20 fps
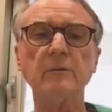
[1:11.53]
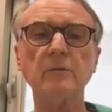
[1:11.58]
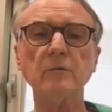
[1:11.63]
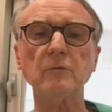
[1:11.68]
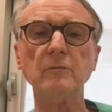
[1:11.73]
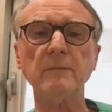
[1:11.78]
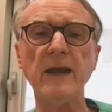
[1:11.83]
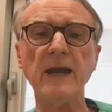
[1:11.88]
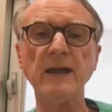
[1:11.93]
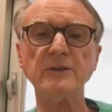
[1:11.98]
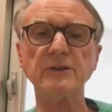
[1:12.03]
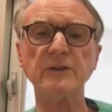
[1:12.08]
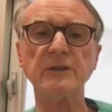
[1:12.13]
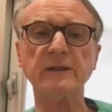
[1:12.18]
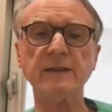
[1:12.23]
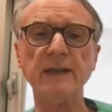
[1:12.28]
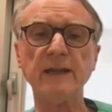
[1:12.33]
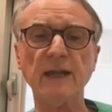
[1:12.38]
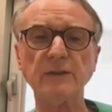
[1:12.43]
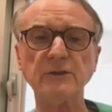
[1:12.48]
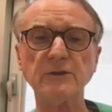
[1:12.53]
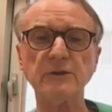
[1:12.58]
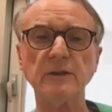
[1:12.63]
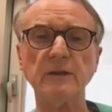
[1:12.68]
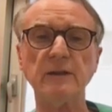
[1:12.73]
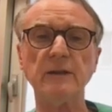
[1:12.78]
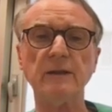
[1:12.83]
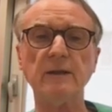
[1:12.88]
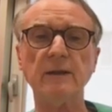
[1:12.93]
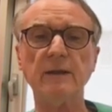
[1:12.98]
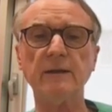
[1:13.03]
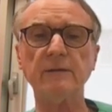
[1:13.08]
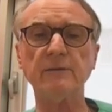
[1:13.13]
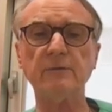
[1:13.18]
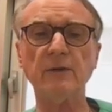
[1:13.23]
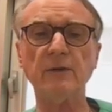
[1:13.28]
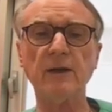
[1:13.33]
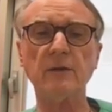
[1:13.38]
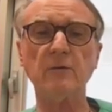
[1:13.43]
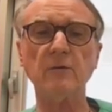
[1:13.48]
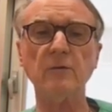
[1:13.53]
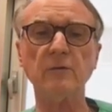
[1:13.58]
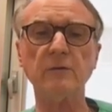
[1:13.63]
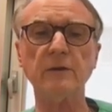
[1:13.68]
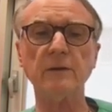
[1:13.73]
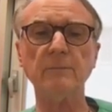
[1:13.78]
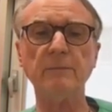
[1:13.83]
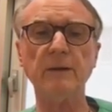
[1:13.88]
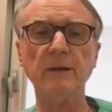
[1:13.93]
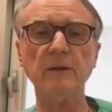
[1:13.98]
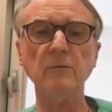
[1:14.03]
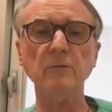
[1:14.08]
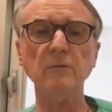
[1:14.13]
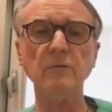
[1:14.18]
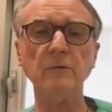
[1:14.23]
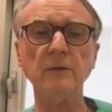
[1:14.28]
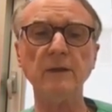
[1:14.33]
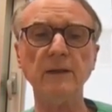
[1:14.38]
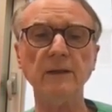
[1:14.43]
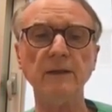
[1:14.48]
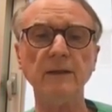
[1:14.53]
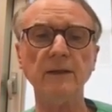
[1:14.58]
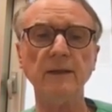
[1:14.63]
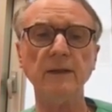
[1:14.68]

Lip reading: Magic Touch drug-coated balloon,